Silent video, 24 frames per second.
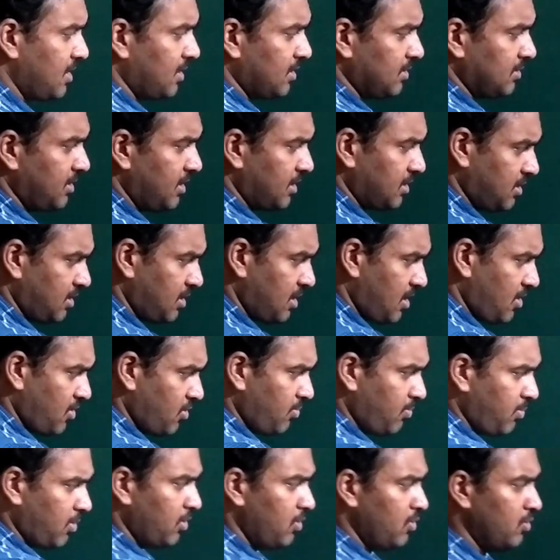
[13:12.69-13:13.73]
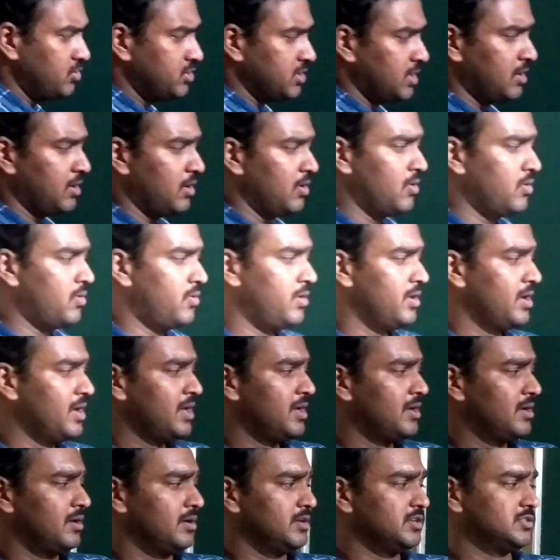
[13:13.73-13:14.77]
that now pollution load
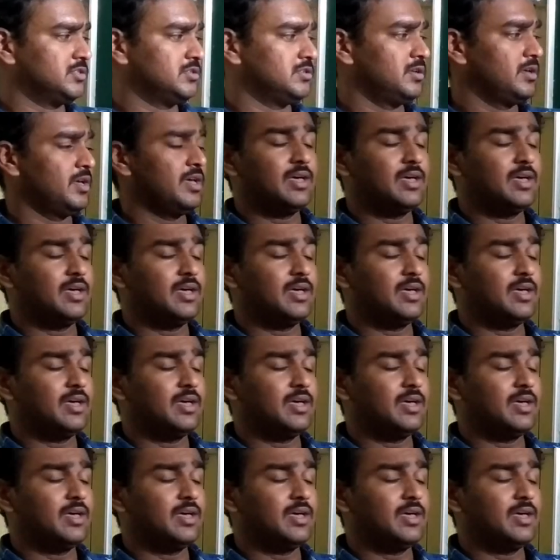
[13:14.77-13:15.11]
is